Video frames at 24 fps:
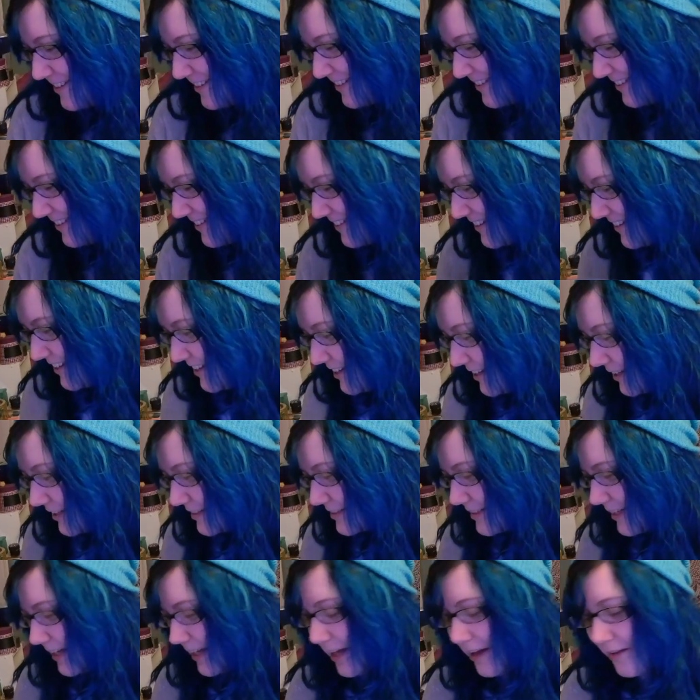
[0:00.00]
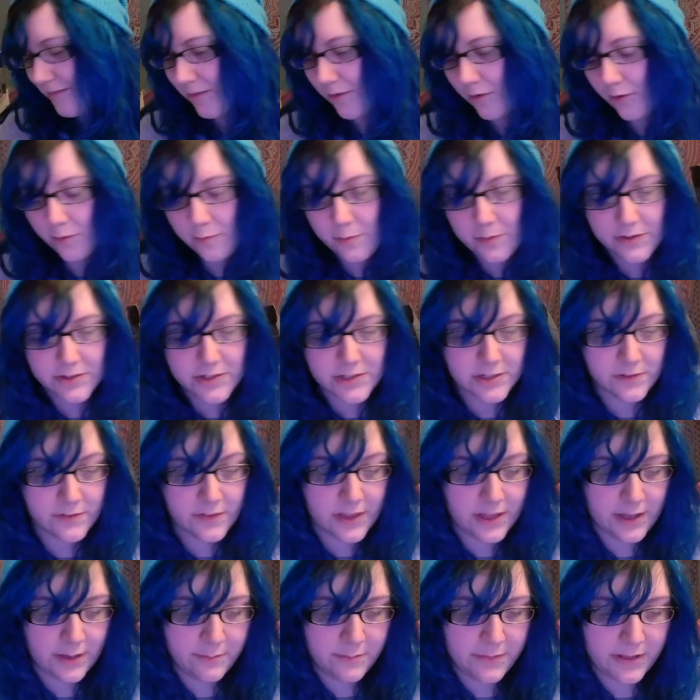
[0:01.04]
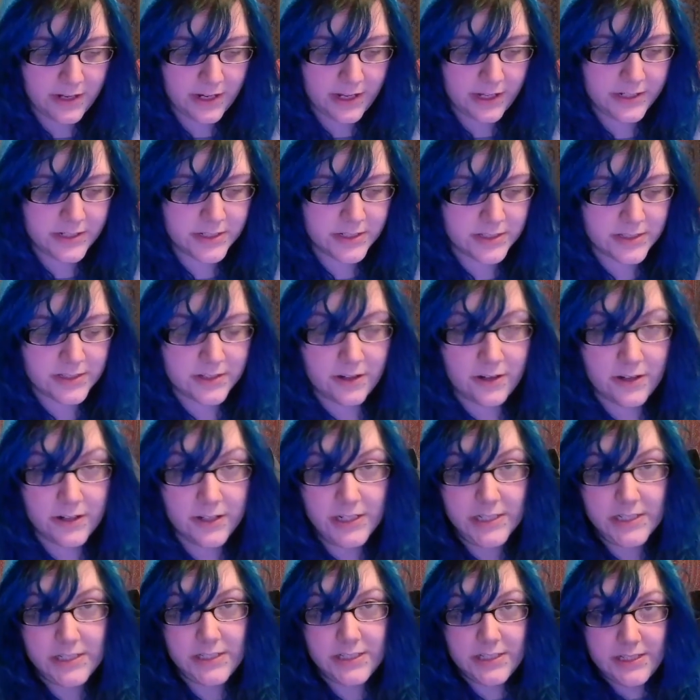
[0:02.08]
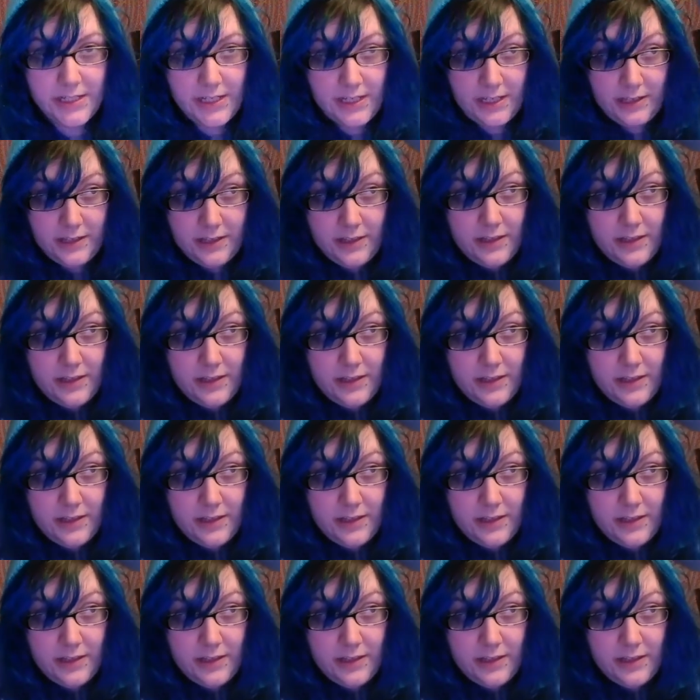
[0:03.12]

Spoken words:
Because I have a whole bunch of them, and I just, honestly,